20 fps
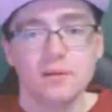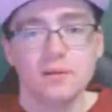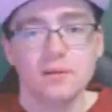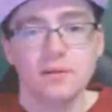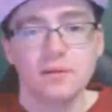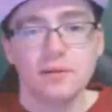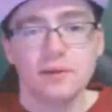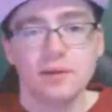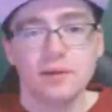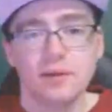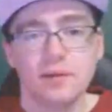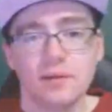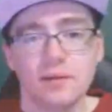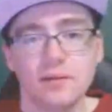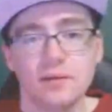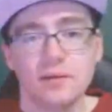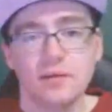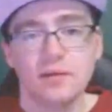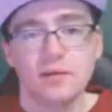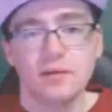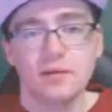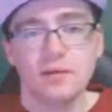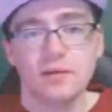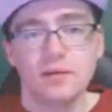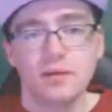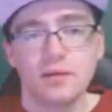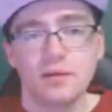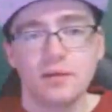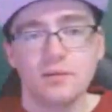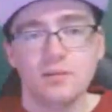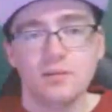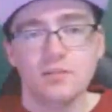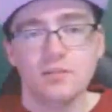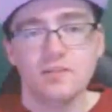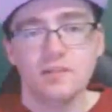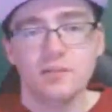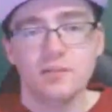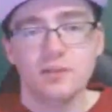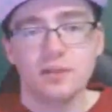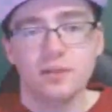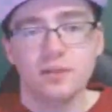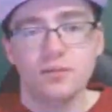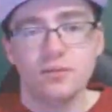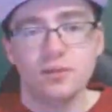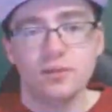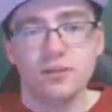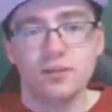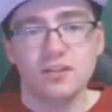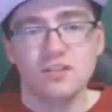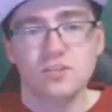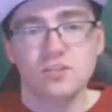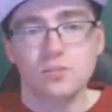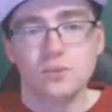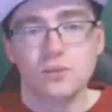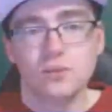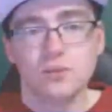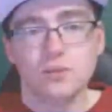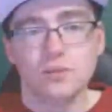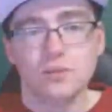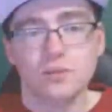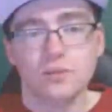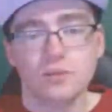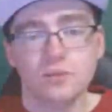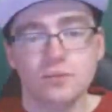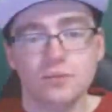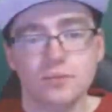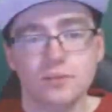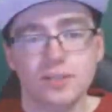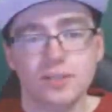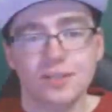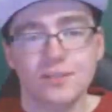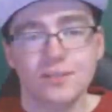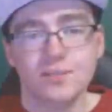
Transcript: Alright, and uh, it kind of looks like we're going to win this one, hopefully.